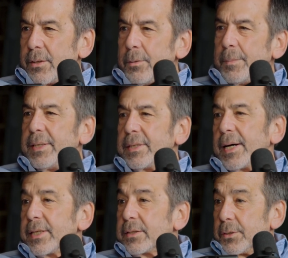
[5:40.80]
you may
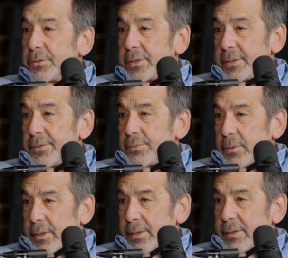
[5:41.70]
diagnose it
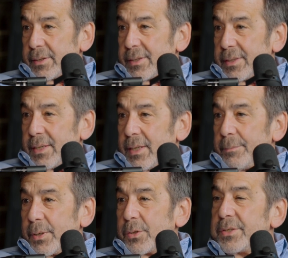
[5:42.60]
differently
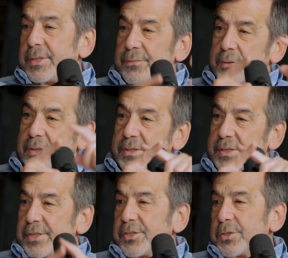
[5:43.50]
because different
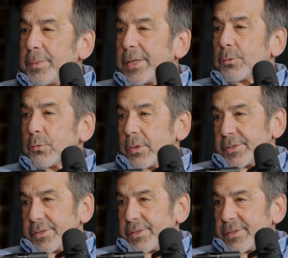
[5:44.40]
diseases may
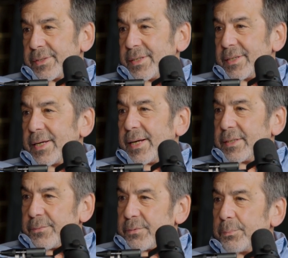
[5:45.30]
cross
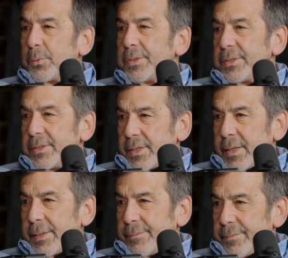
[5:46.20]
at different points in
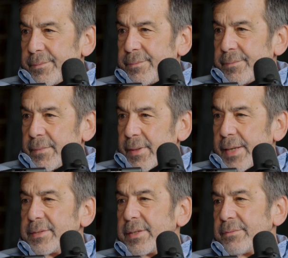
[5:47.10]
time mm-hmm.
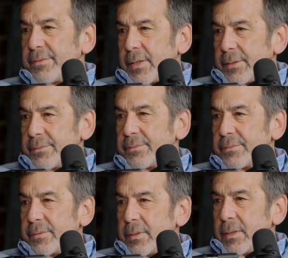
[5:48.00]
as they evolve.
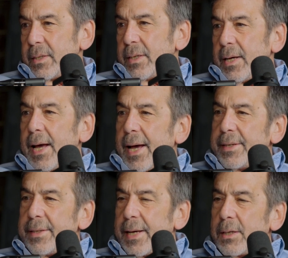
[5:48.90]

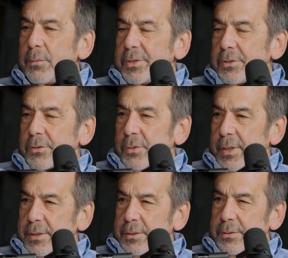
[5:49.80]
And now what you're
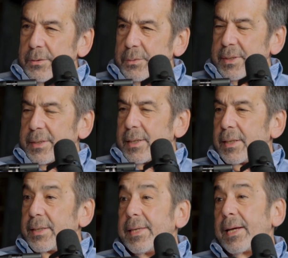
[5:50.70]
trying to do with
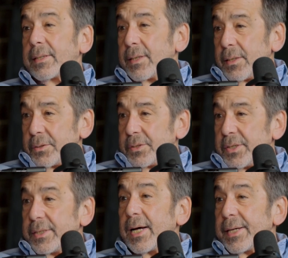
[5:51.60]

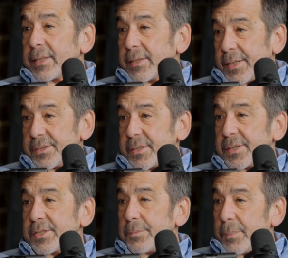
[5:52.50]
technology,
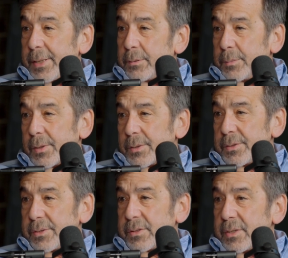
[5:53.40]
diagnostics, and
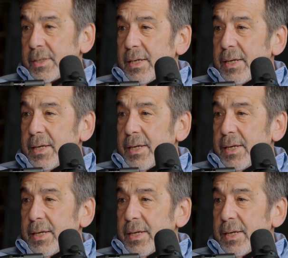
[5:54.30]
biomarkers